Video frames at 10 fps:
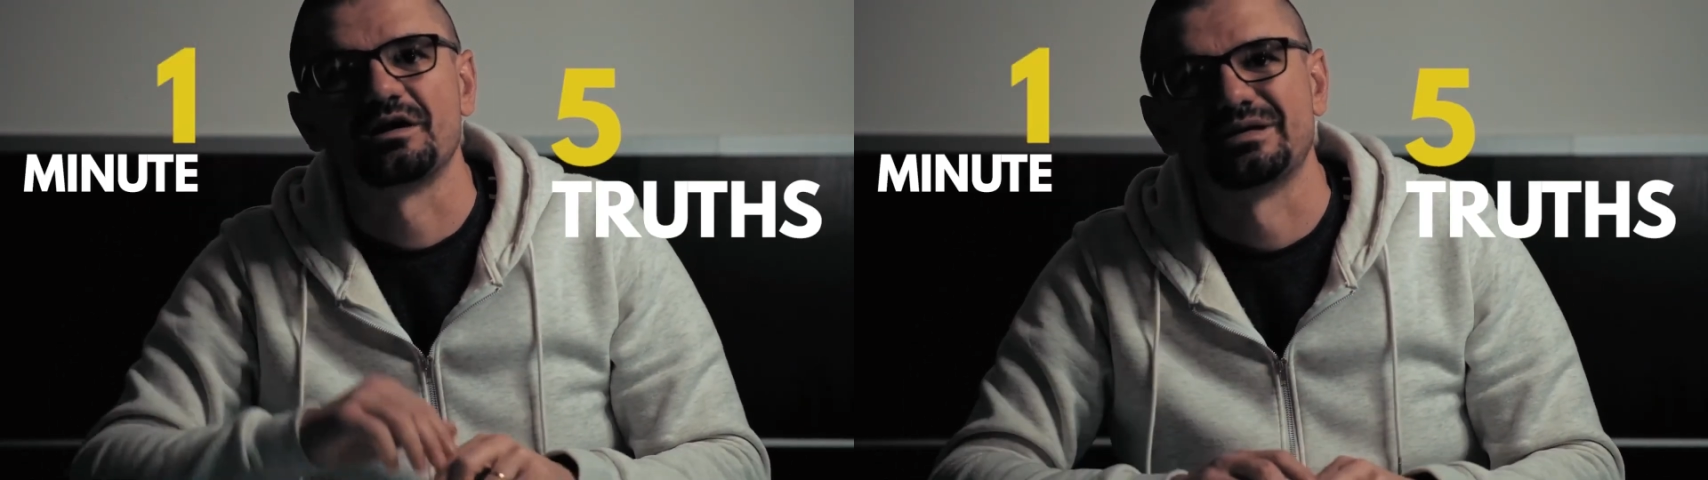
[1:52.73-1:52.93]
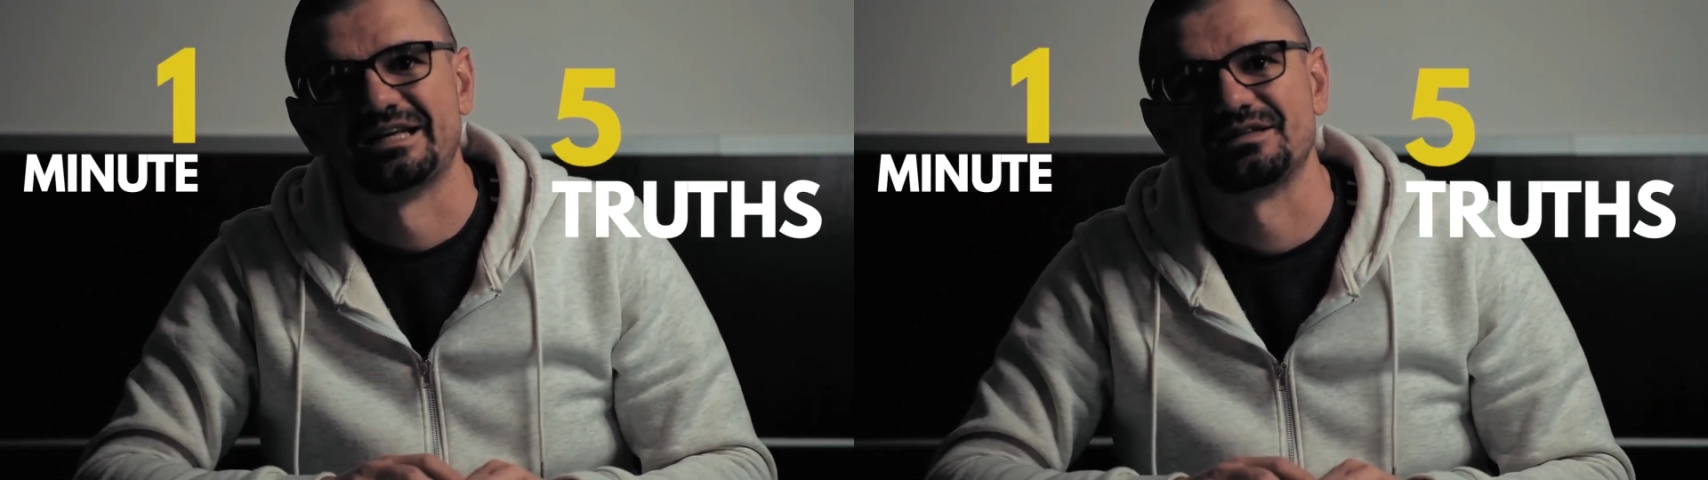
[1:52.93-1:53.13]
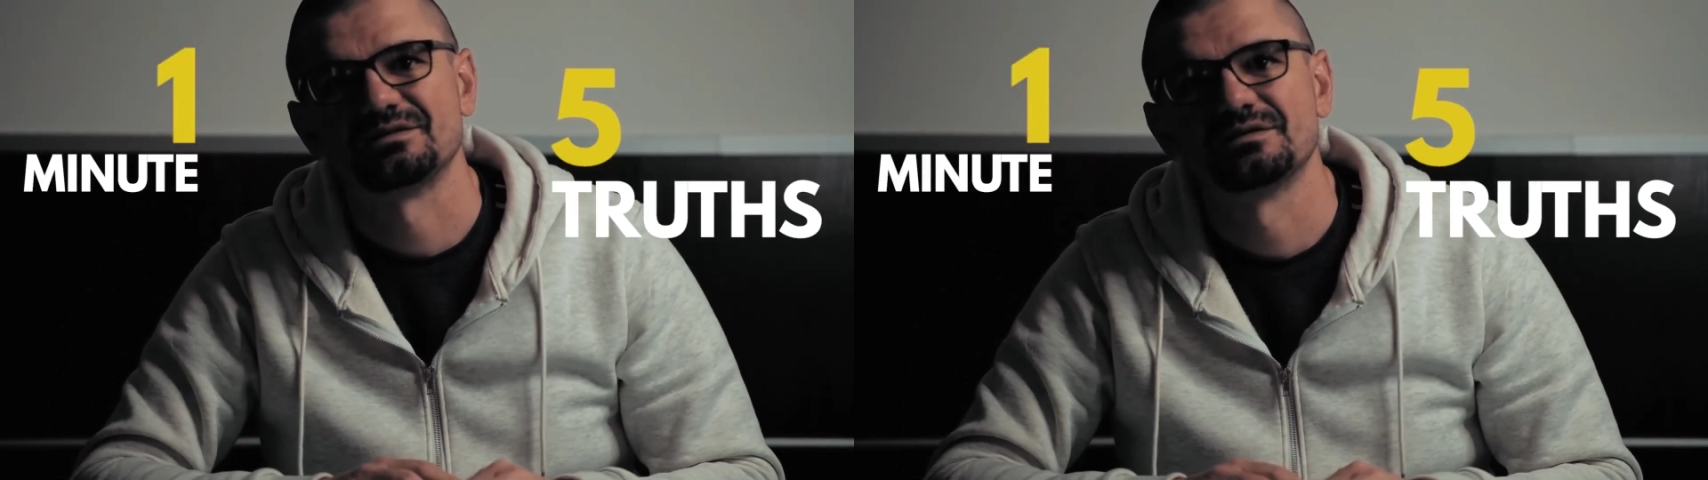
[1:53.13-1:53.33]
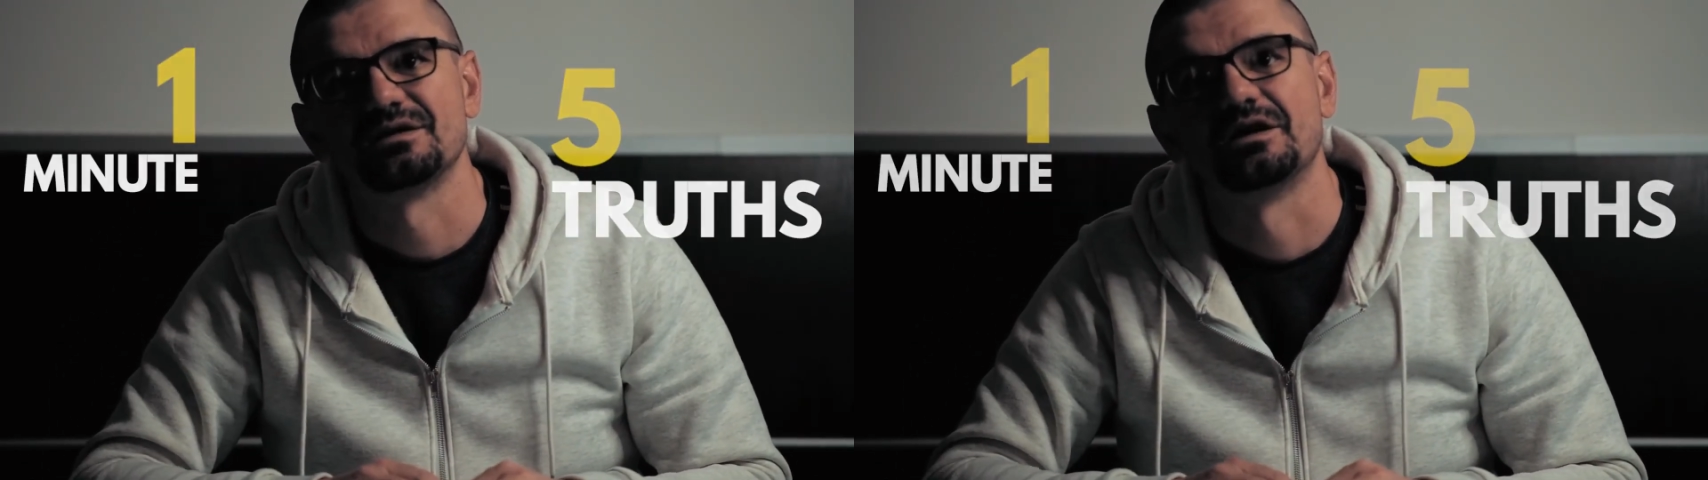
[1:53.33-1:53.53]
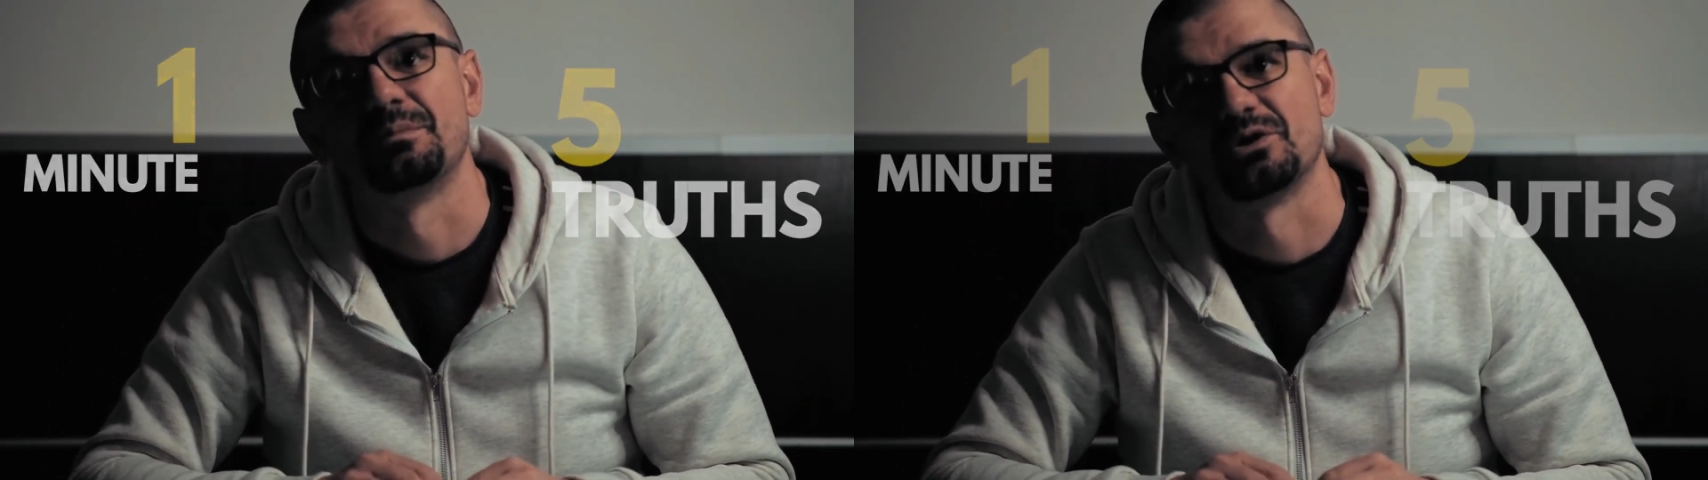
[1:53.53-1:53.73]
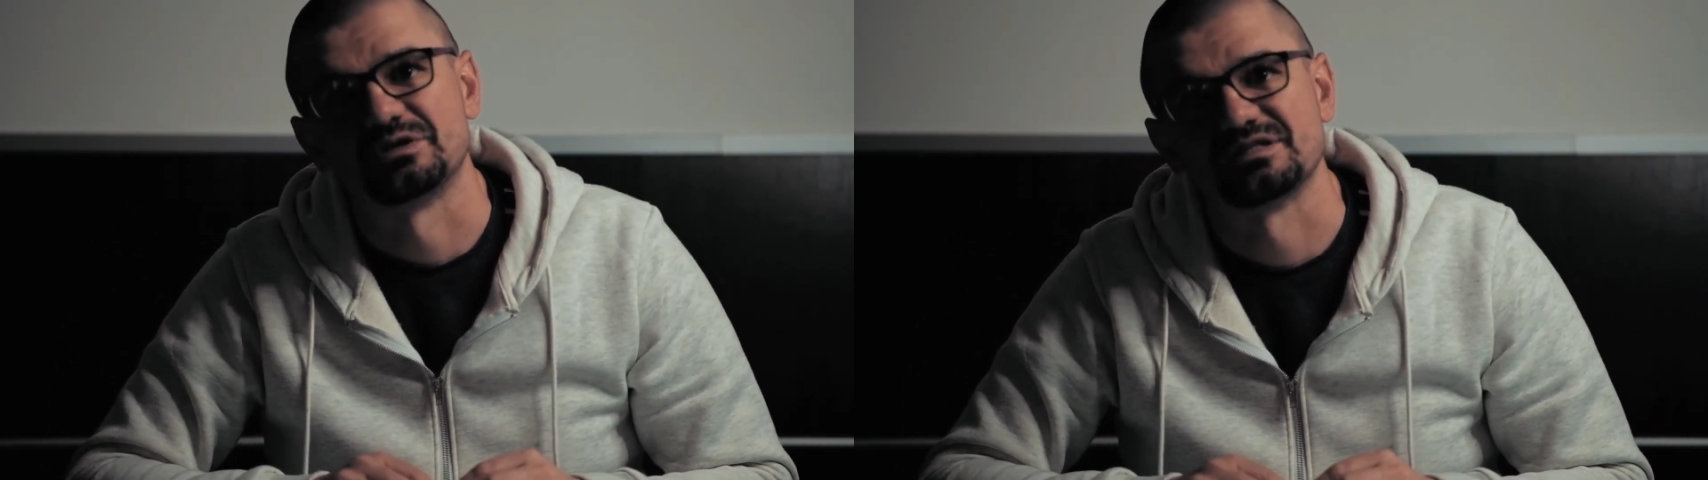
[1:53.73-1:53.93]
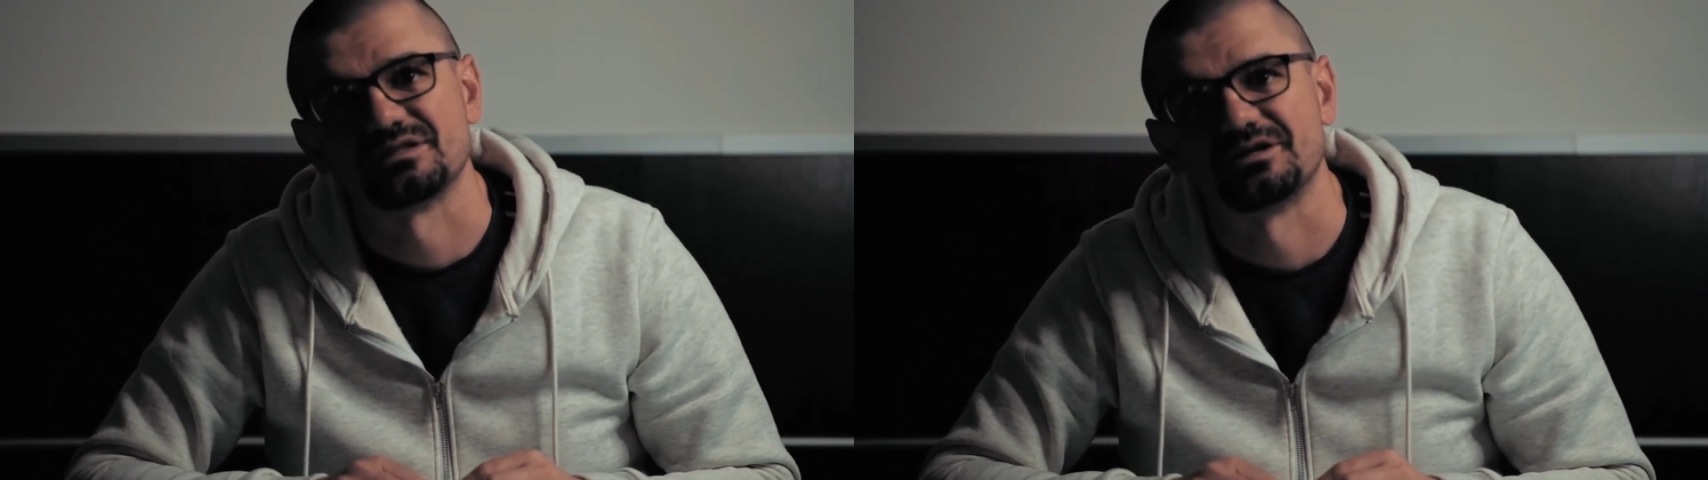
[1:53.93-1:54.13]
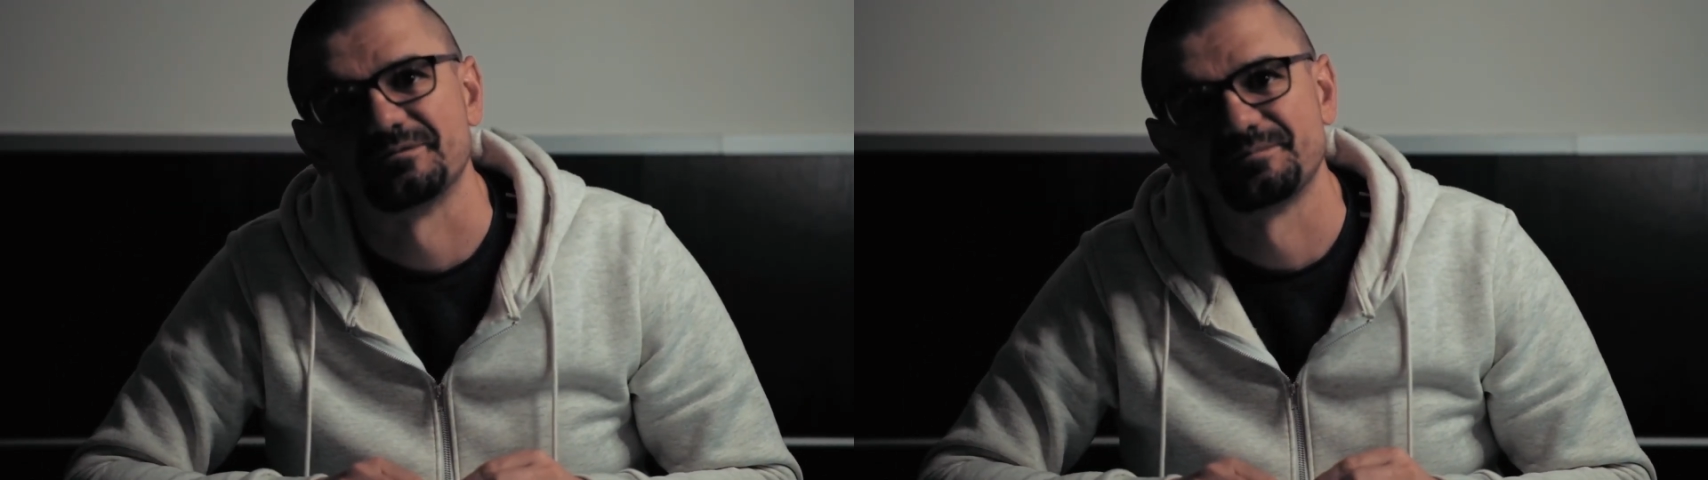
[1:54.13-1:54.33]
minute about Easter.